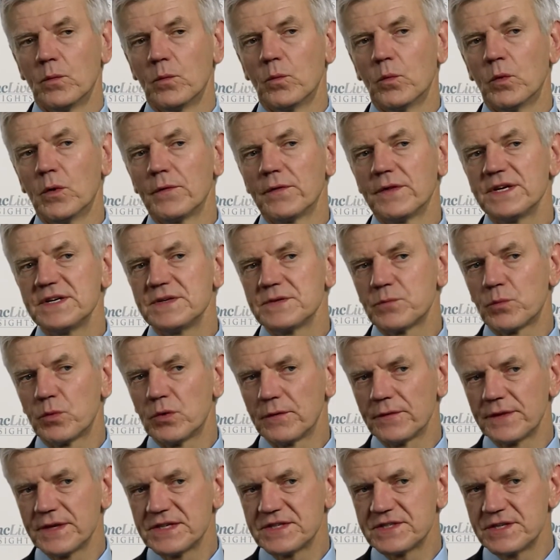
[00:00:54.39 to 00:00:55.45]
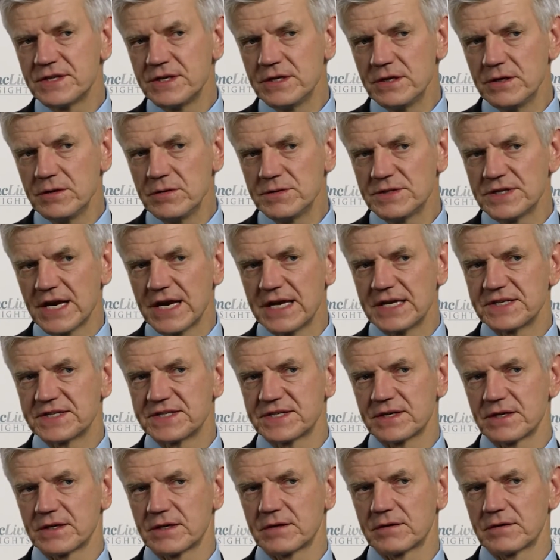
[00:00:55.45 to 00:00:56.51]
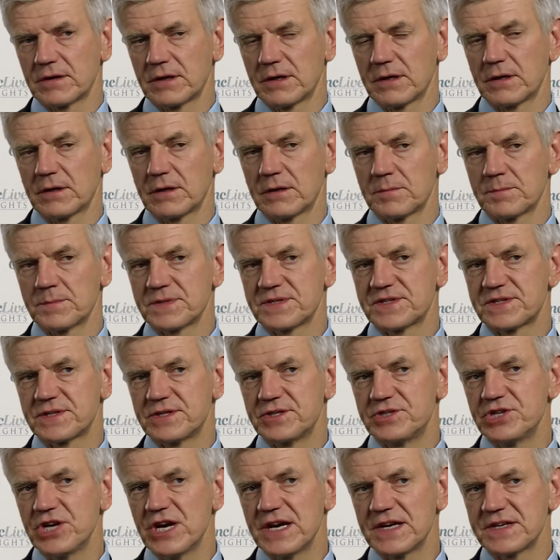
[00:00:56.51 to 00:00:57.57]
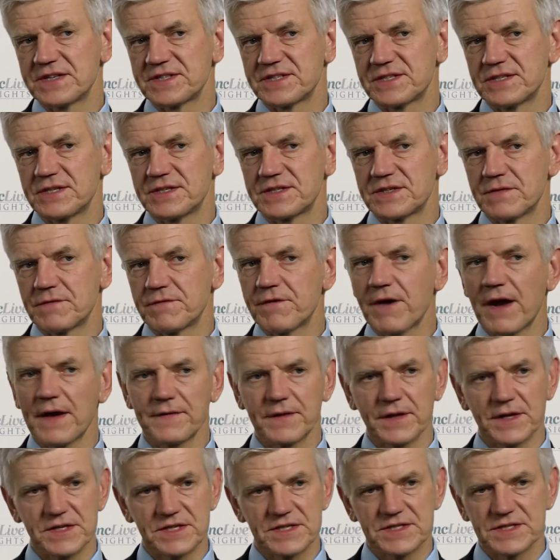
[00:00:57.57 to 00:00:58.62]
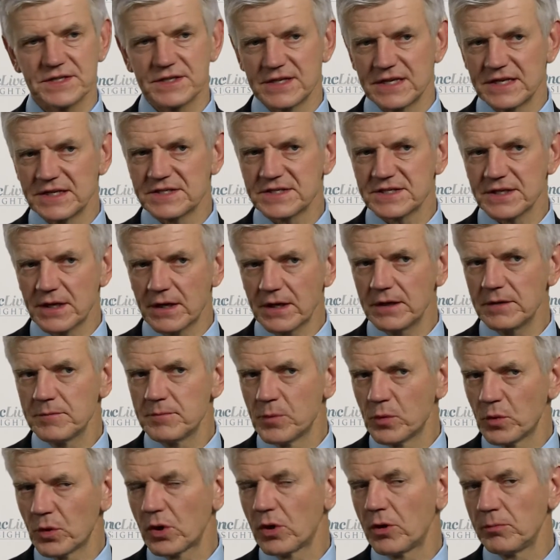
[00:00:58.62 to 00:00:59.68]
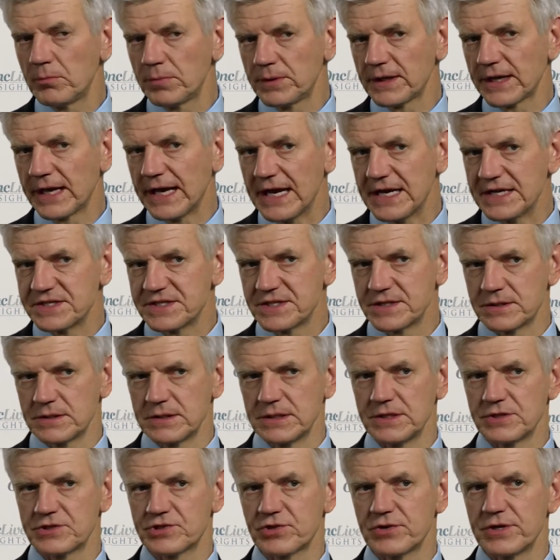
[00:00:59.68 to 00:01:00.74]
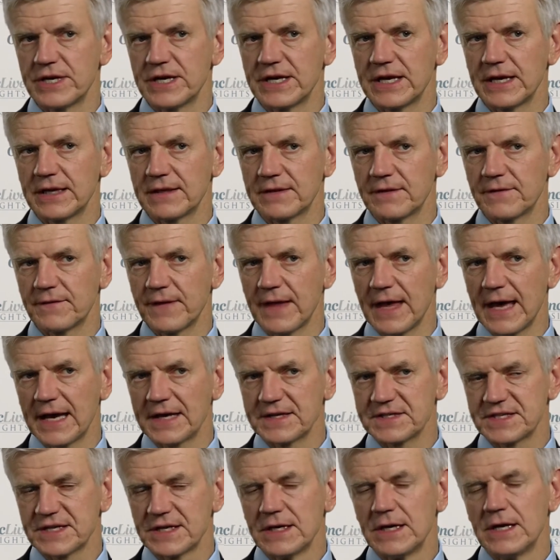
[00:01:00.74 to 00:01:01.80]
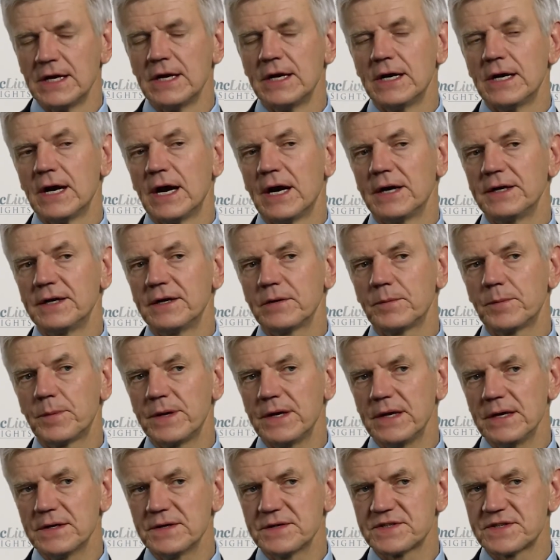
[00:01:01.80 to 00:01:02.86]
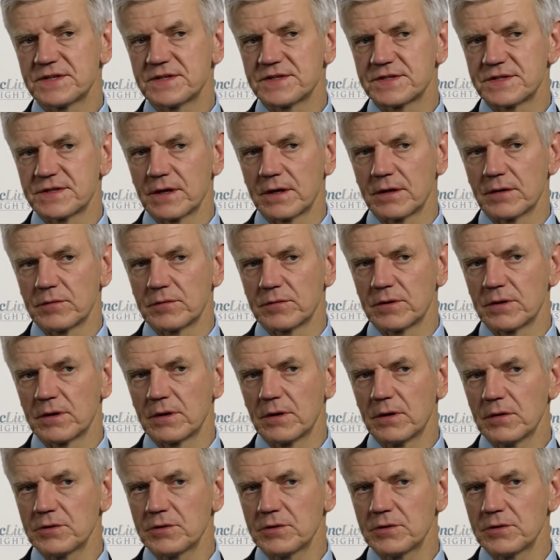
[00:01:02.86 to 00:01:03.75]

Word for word: what, the, what these new data um, suggest is, in fact, that it's, it's kind of more complicated and intriguing than that. And it appears as though the